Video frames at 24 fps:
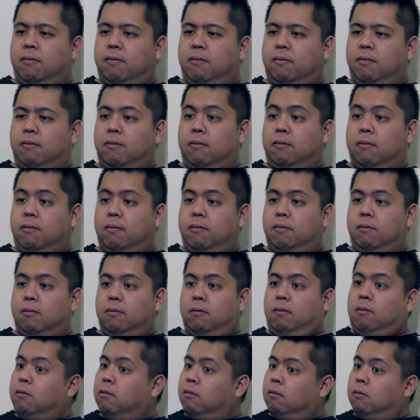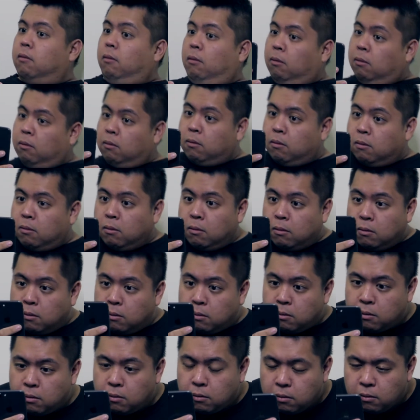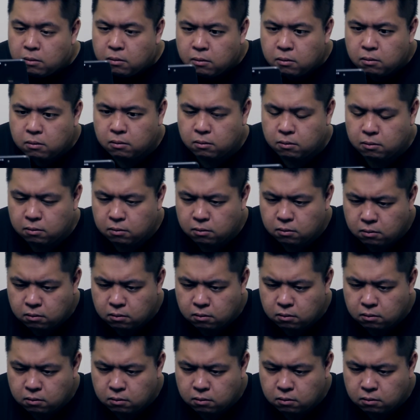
Nobody speaks.